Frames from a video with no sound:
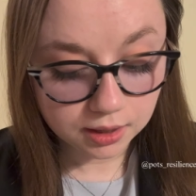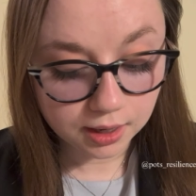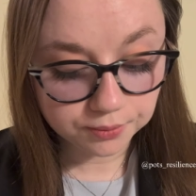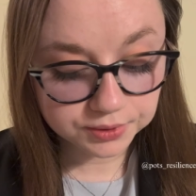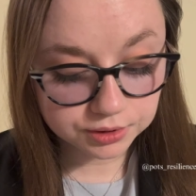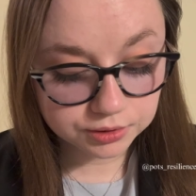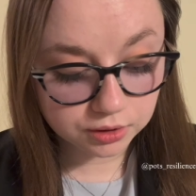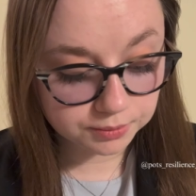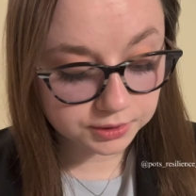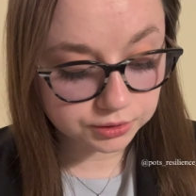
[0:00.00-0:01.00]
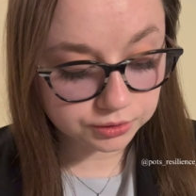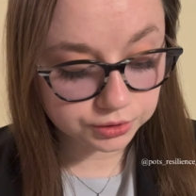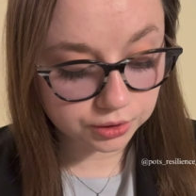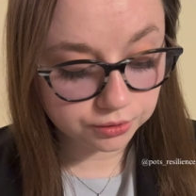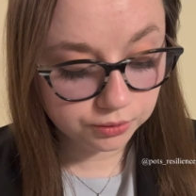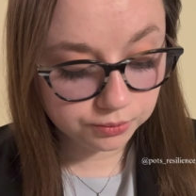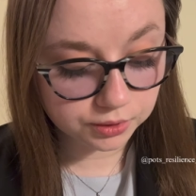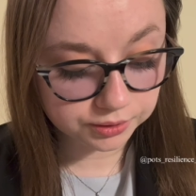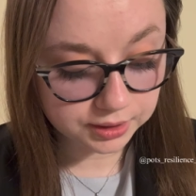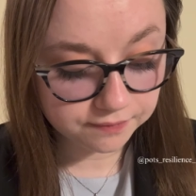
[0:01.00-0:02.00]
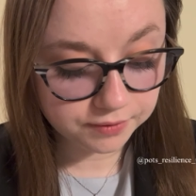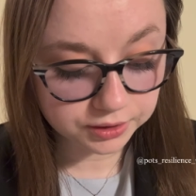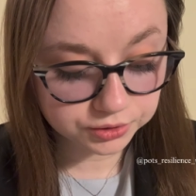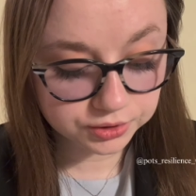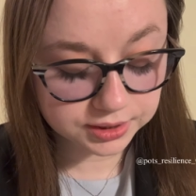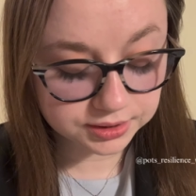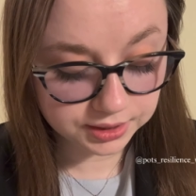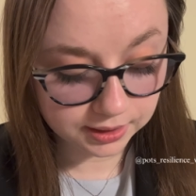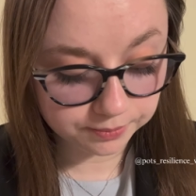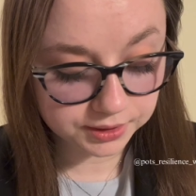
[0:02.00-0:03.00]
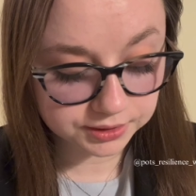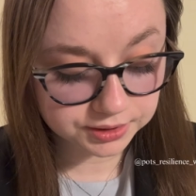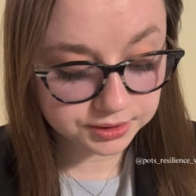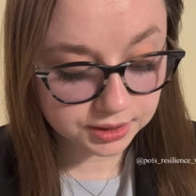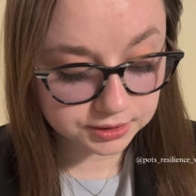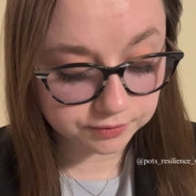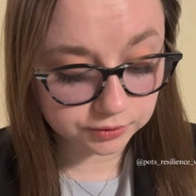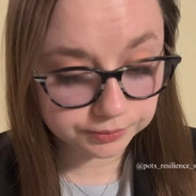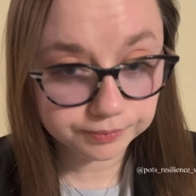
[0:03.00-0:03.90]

I was determined to show the world that foster kids can be successful.